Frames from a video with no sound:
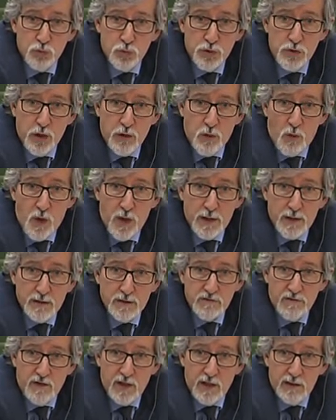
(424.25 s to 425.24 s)
would
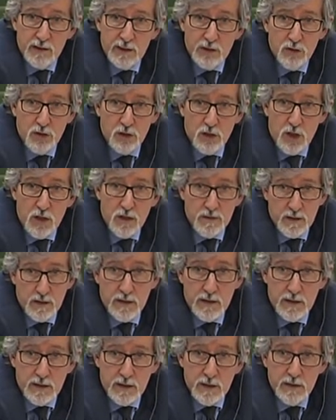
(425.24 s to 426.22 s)
otherwise violate the law
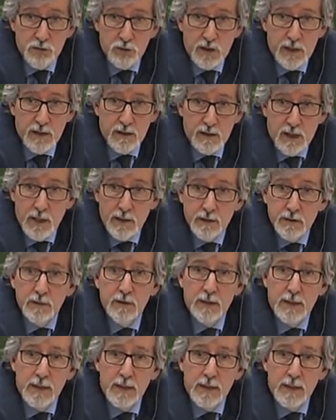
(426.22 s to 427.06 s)
that they need to get in line.